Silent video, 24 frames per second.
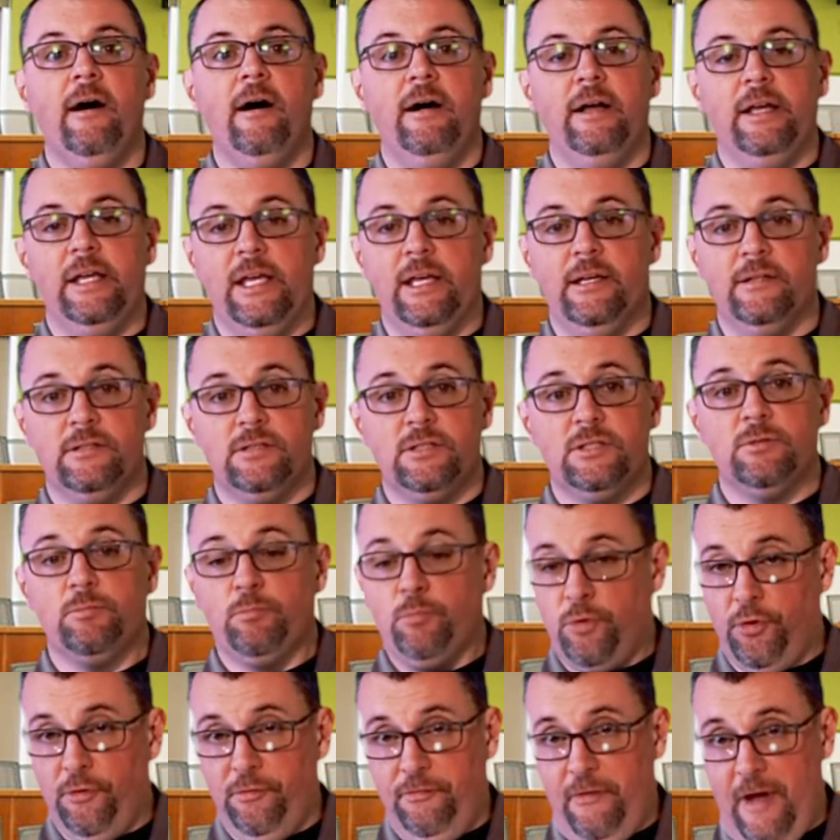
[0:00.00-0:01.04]
is
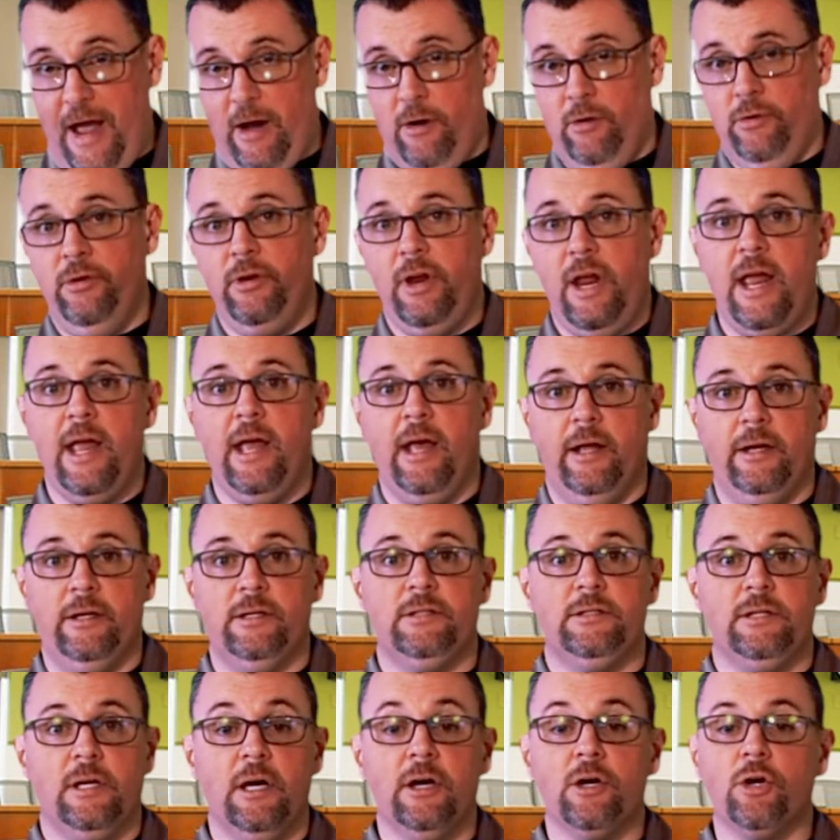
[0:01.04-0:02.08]
profound,
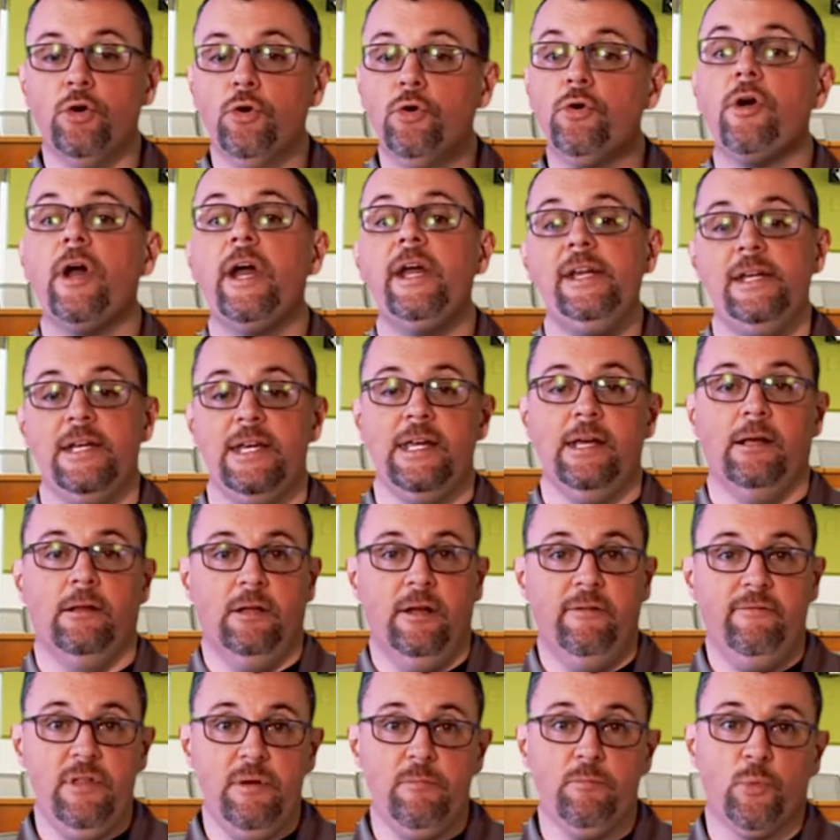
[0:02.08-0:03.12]
and a great
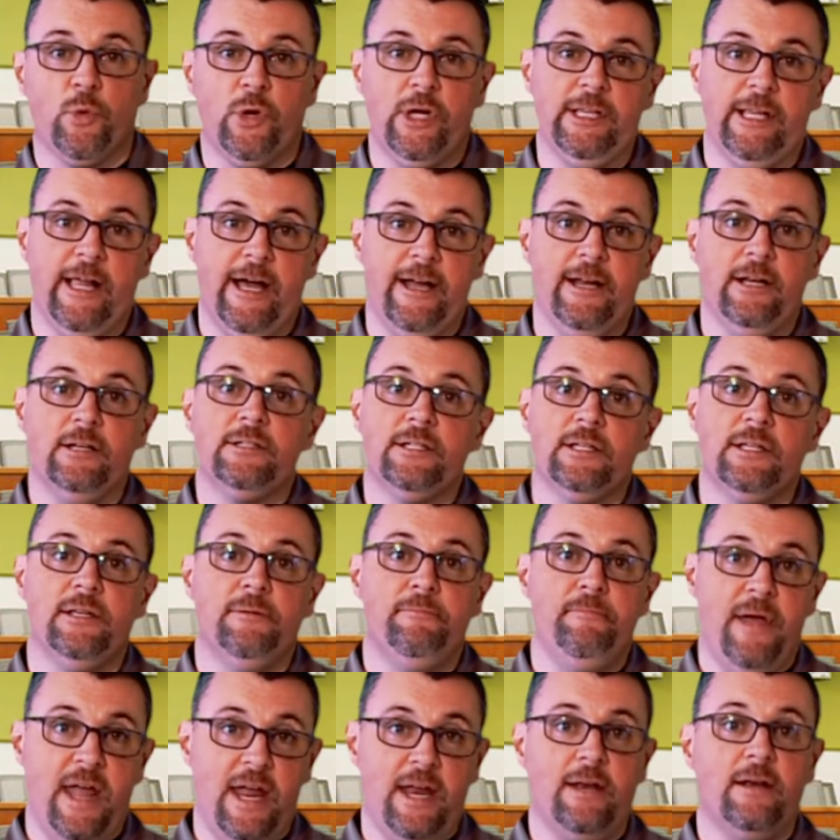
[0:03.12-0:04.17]
deal of them relate to
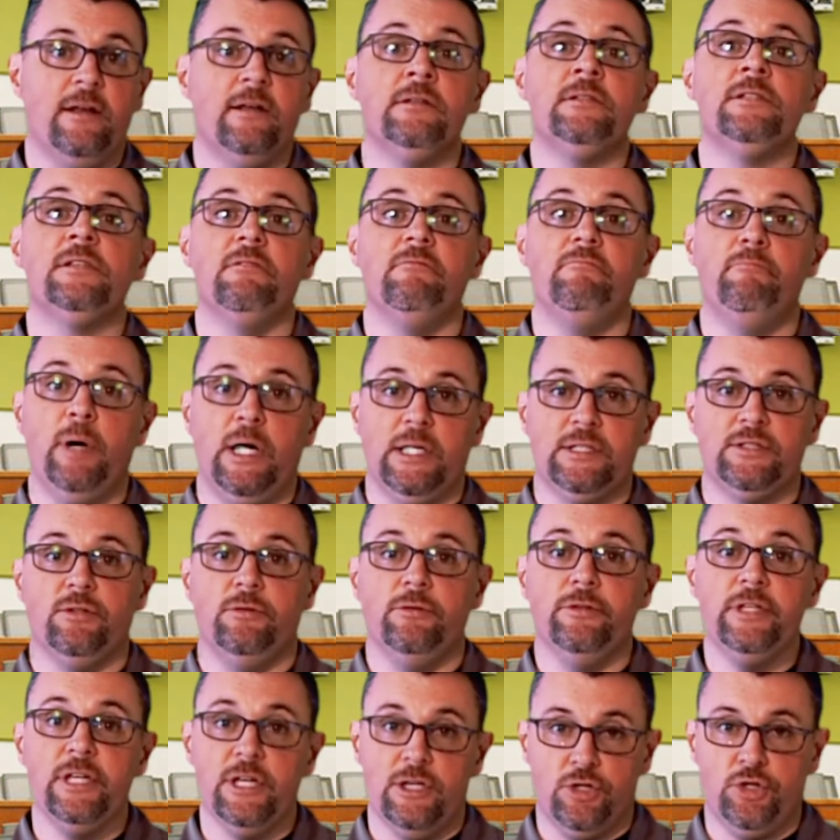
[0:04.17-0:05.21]
the maintenance of
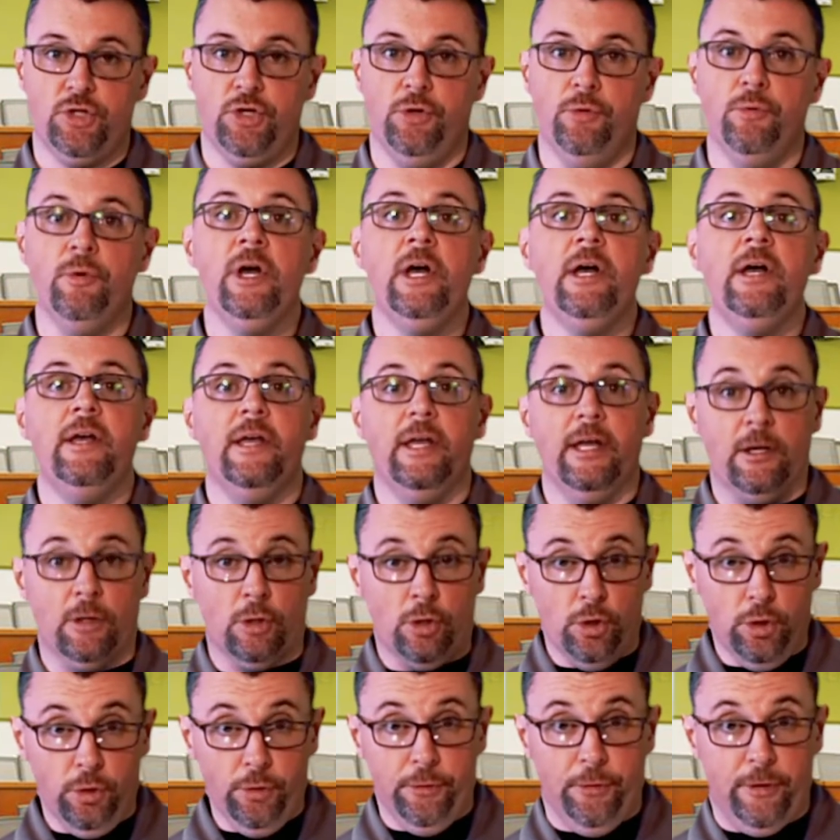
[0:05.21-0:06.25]
muscle tissue,
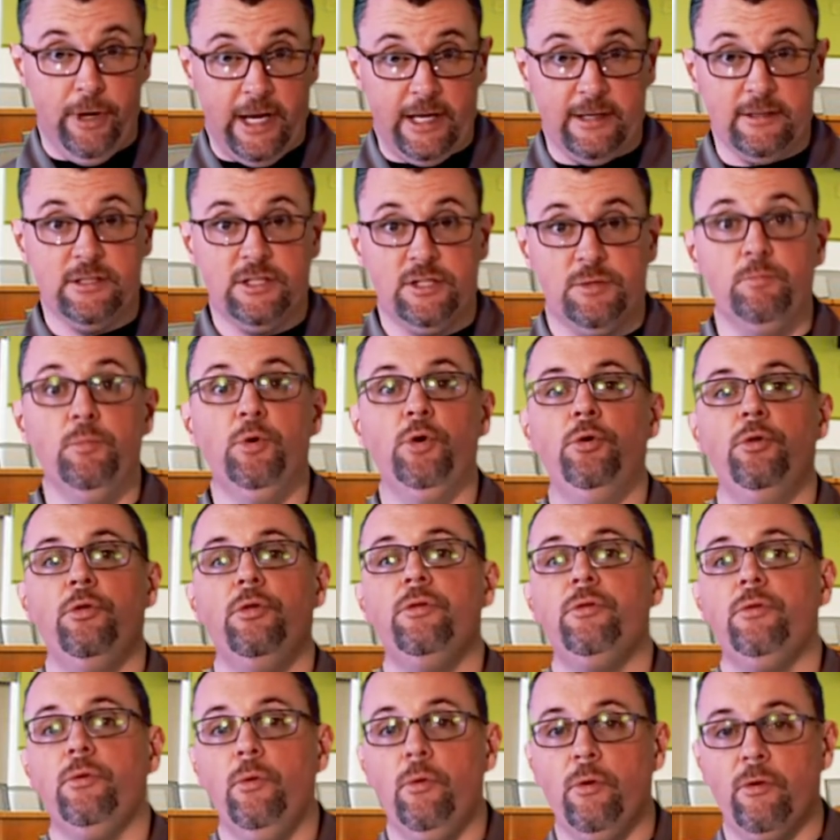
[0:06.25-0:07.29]
including
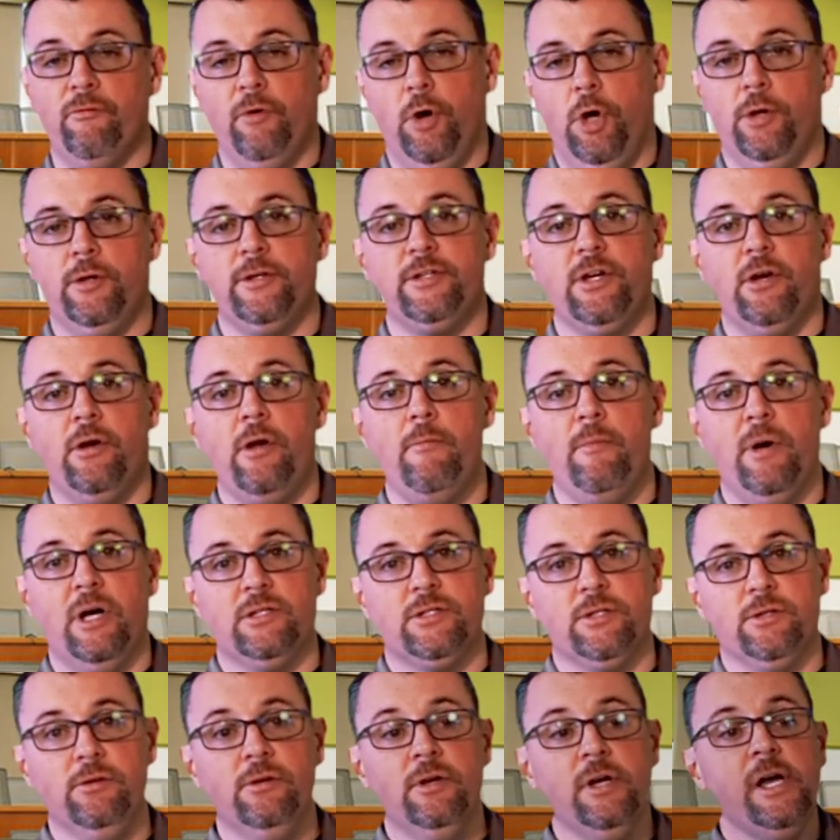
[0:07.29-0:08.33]
smooth or voluntary
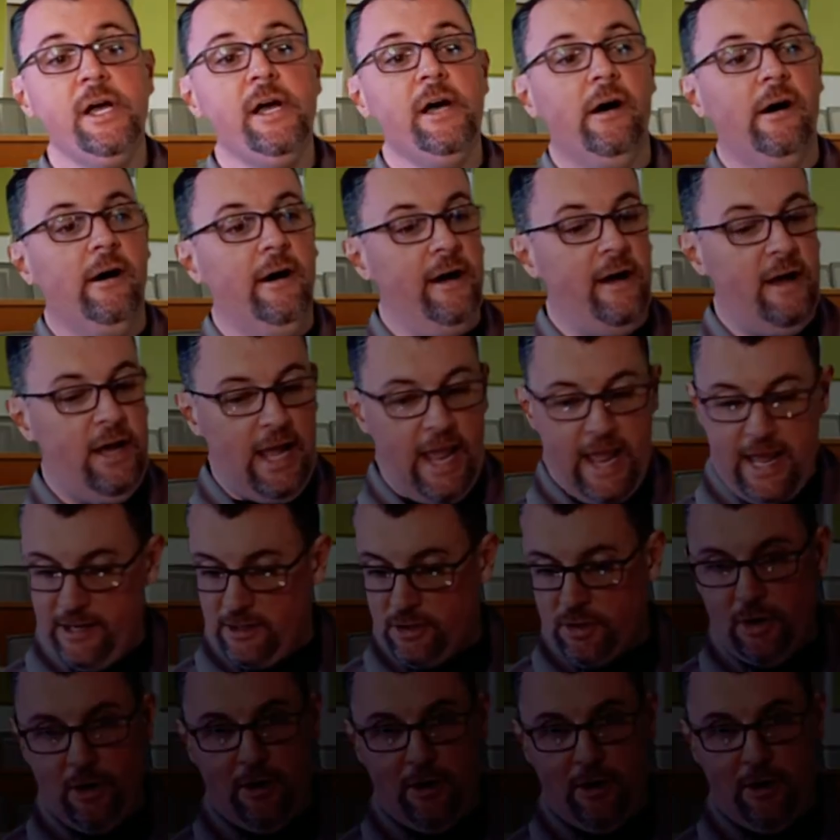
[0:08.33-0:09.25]
muscle and